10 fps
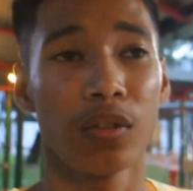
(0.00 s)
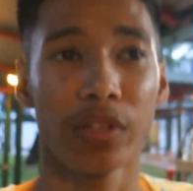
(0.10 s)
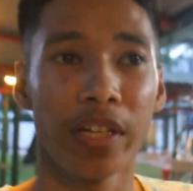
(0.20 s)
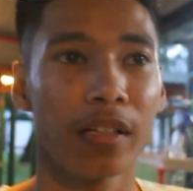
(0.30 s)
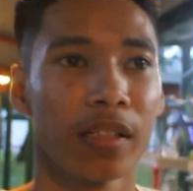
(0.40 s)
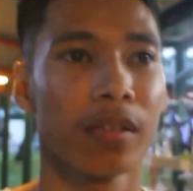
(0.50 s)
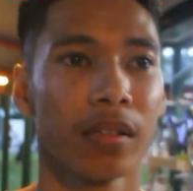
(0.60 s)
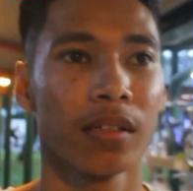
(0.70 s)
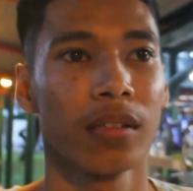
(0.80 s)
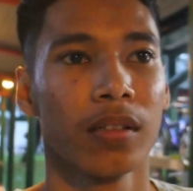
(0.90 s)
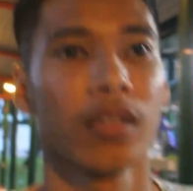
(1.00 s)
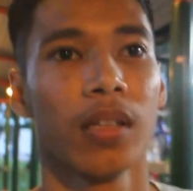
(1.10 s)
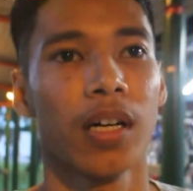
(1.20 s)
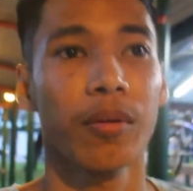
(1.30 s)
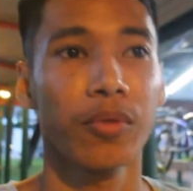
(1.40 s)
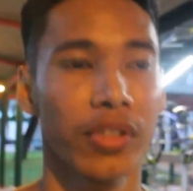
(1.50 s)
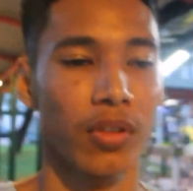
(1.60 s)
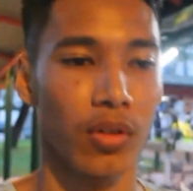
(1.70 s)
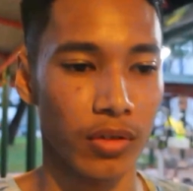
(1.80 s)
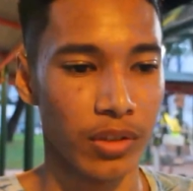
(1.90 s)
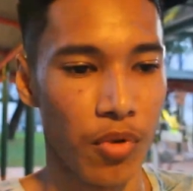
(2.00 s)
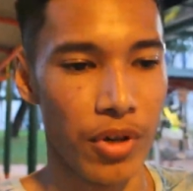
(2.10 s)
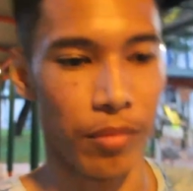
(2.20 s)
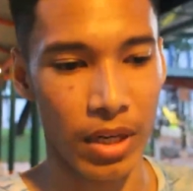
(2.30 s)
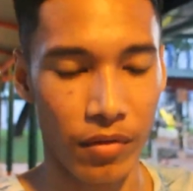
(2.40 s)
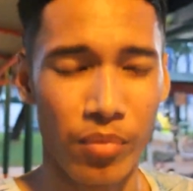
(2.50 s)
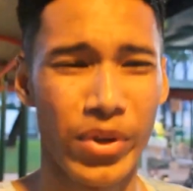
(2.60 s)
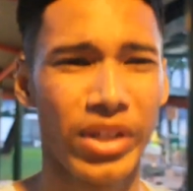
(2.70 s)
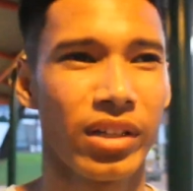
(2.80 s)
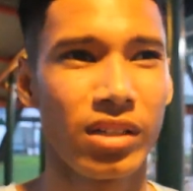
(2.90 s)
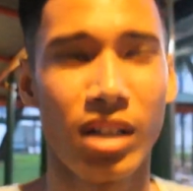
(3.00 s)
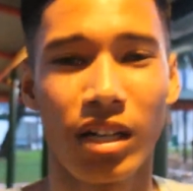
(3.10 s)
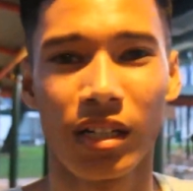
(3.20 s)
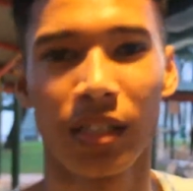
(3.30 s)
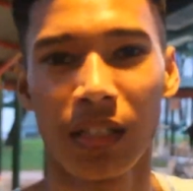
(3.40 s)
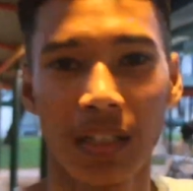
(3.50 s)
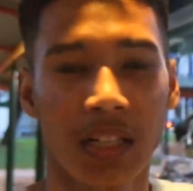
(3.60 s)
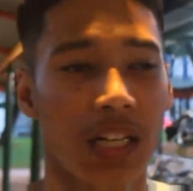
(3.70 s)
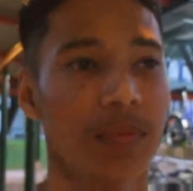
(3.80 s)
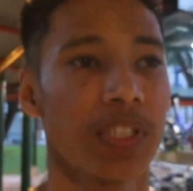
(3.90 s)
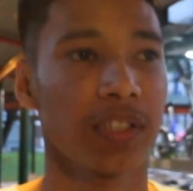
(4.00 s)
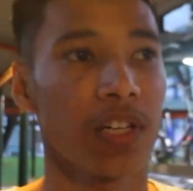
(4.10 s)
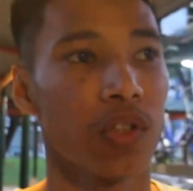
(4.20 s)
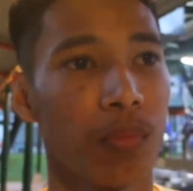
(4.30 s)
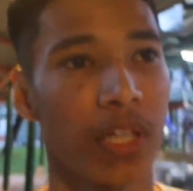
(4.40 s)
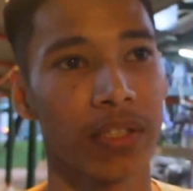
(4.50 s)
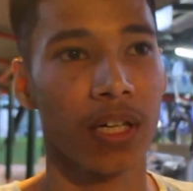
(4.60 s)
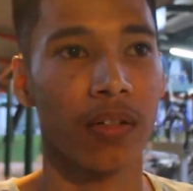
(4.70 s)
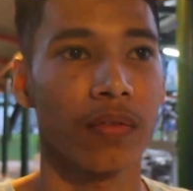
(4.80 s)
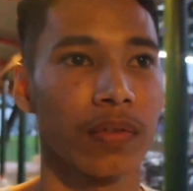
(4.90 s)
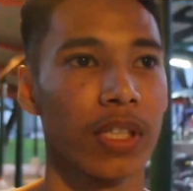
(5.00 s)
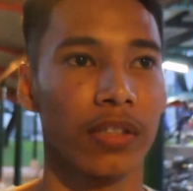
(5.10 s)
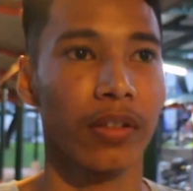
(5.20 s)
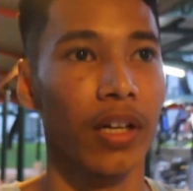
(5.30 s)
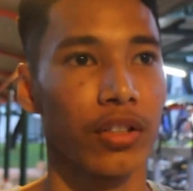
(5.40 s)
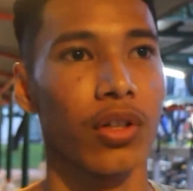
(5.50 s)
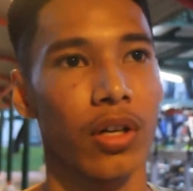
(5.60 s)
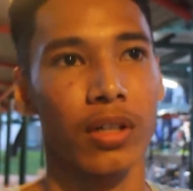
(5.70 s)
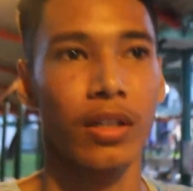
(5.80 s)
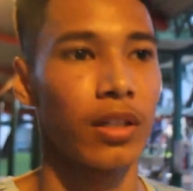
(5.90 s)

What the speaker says: Yeah, I know it's alone, it's boring, but for me, nah, I'm just enjoying myself. Just take a shot